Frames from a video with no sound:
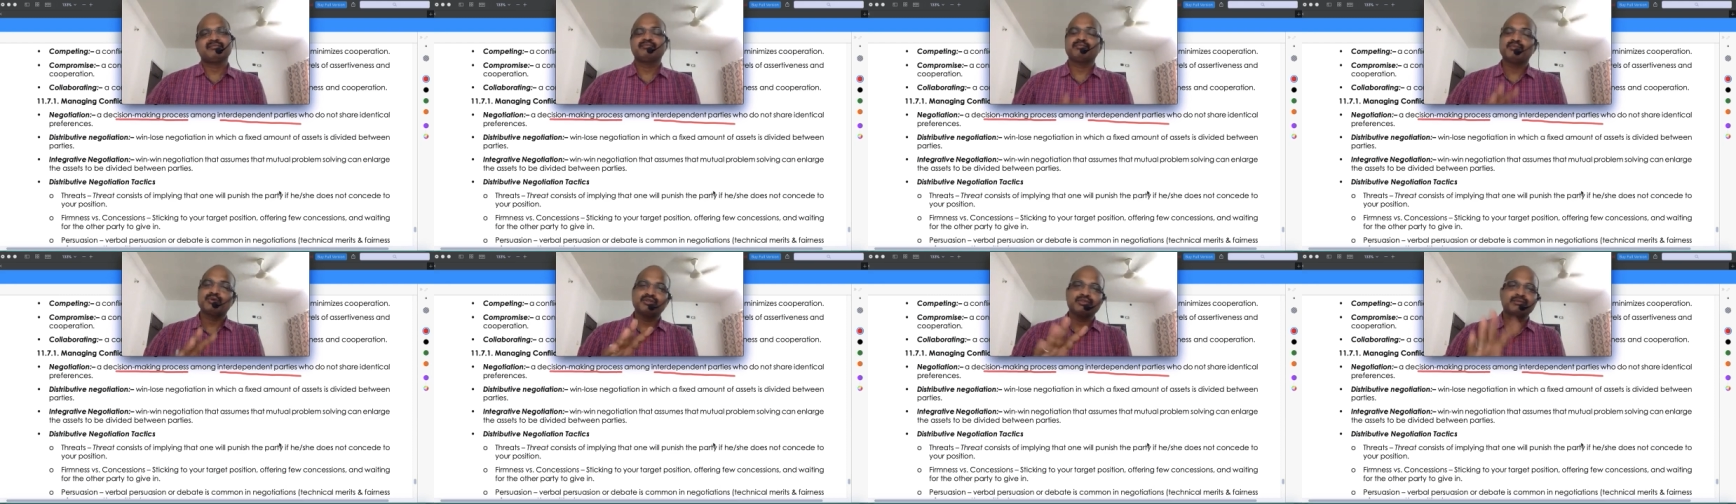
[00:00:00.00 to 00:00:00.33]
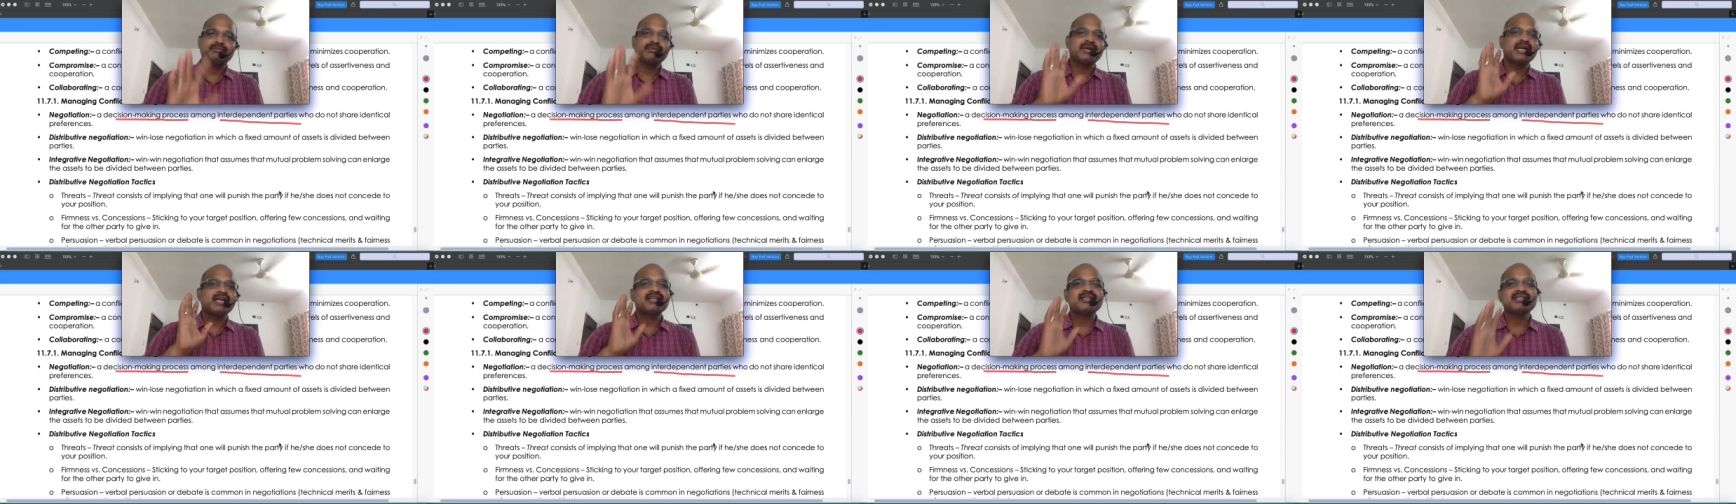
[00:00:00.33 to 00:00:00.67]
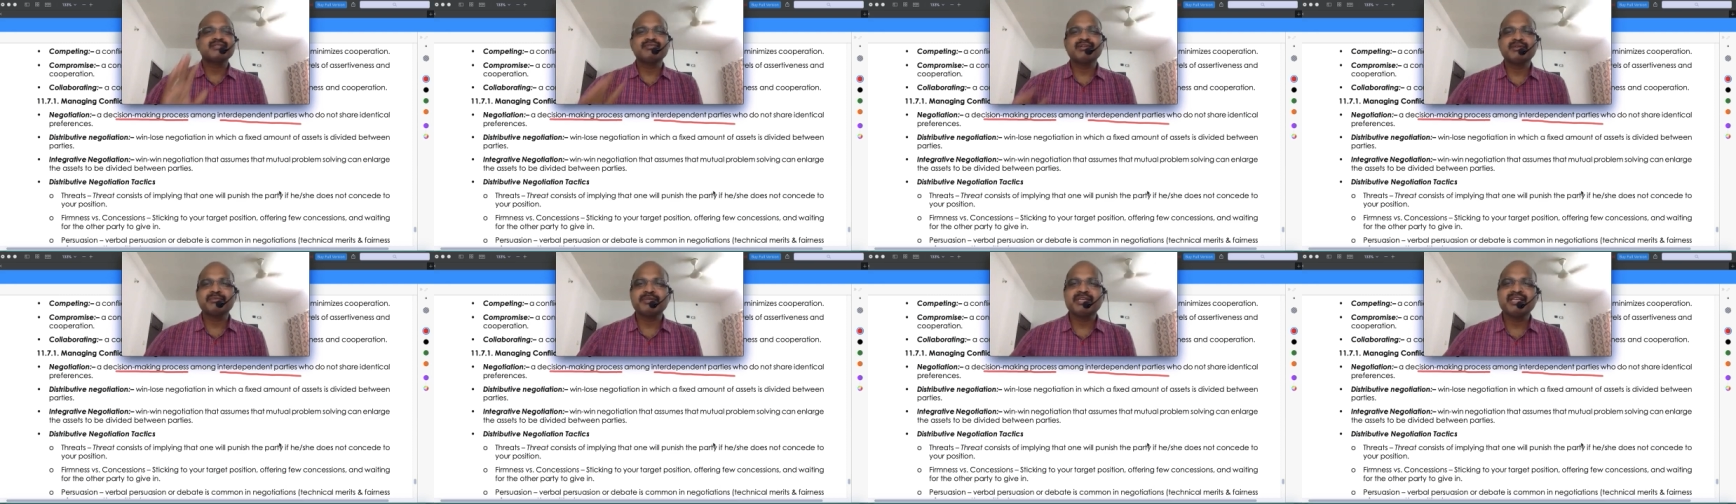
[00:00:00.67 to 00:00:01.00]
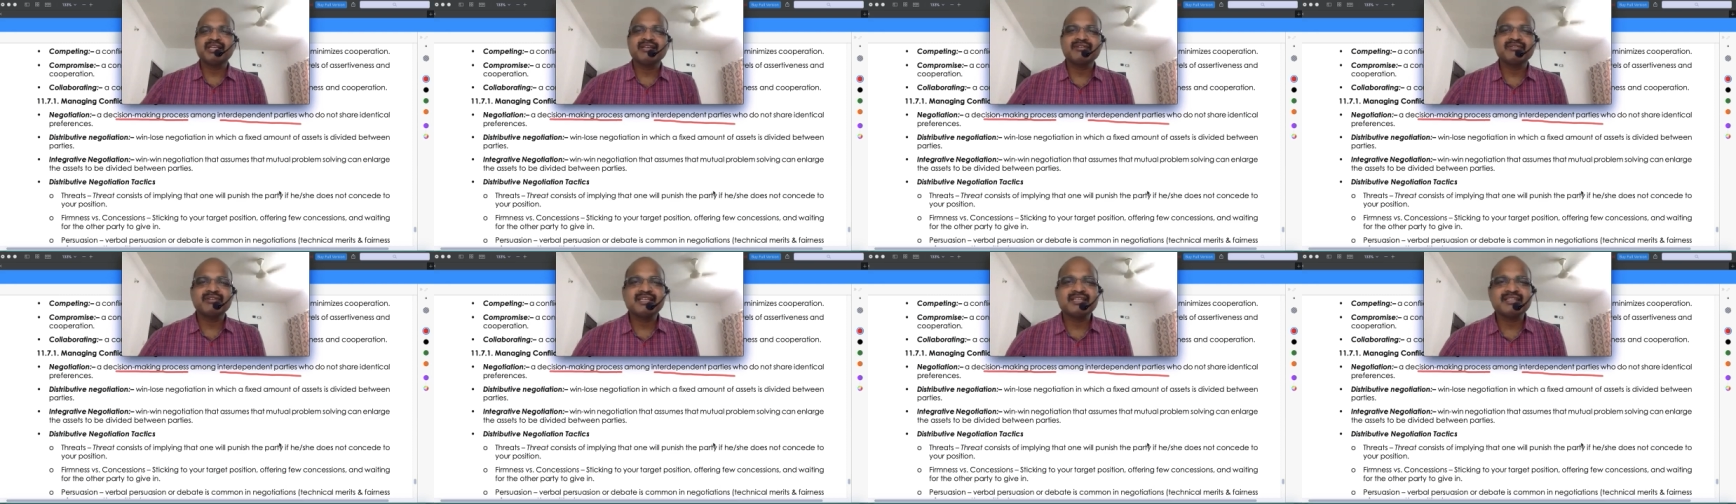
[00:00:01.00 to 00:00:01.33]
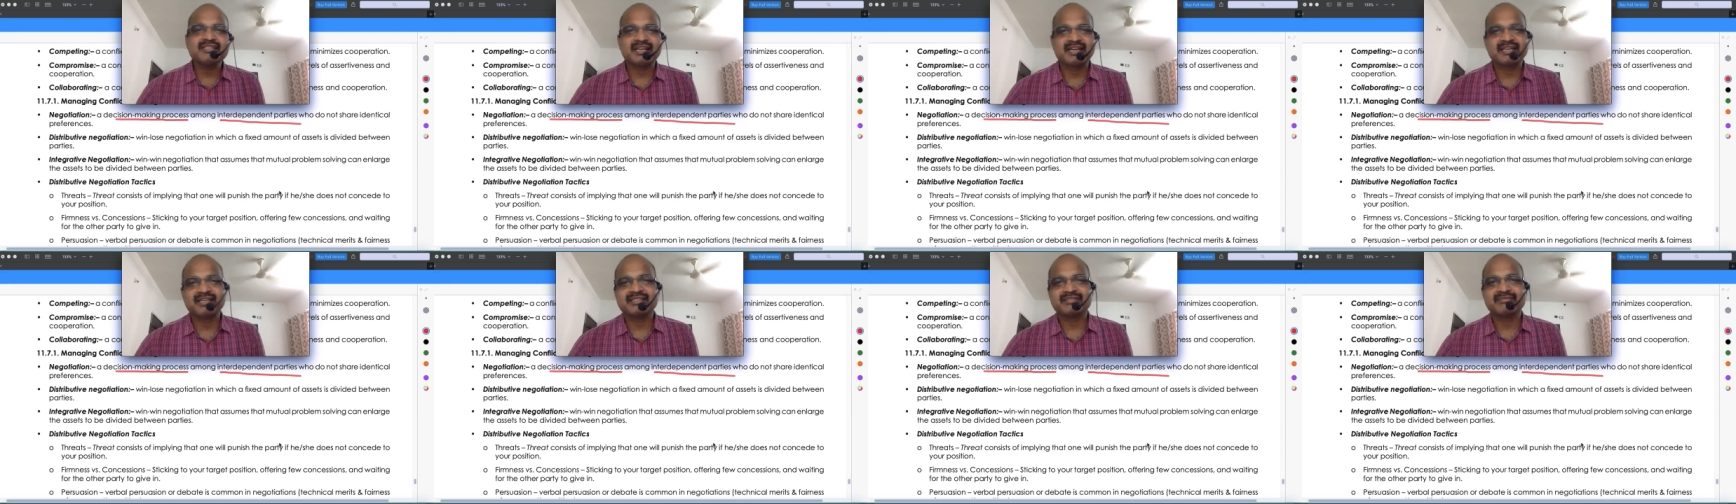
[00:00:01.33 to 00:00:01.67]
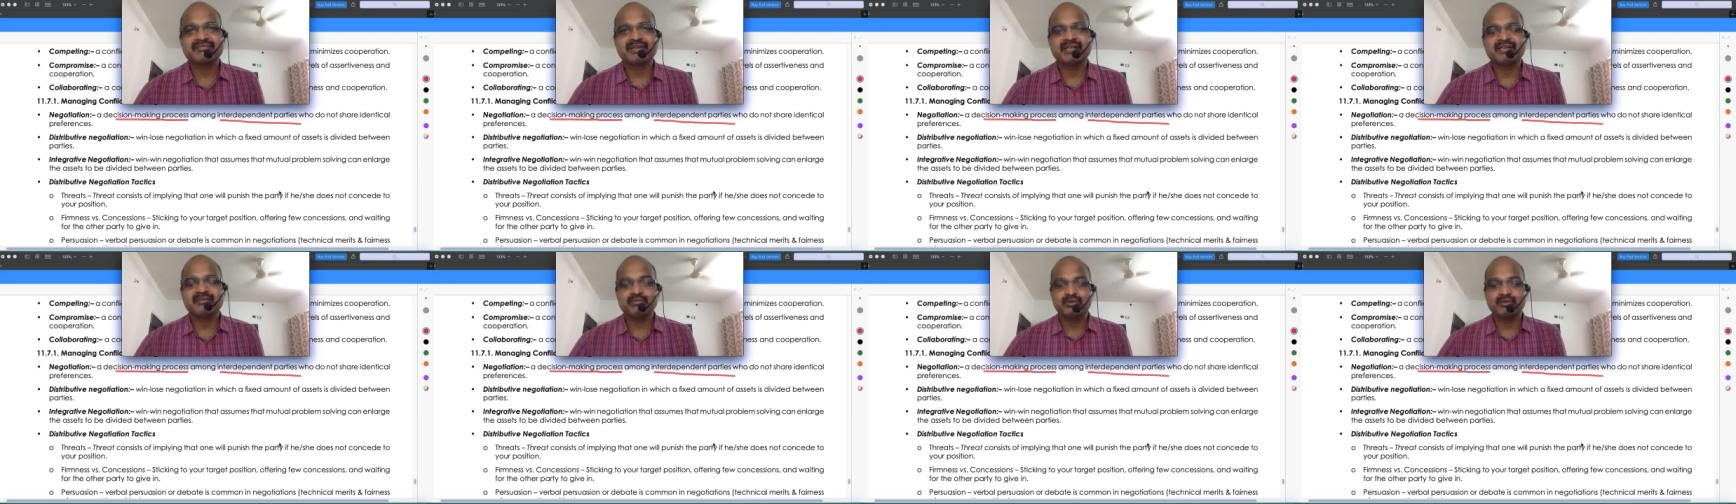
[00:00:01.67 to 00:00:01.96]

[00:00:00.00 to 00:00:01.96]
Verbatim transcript: Both the parties will be equally satisfied.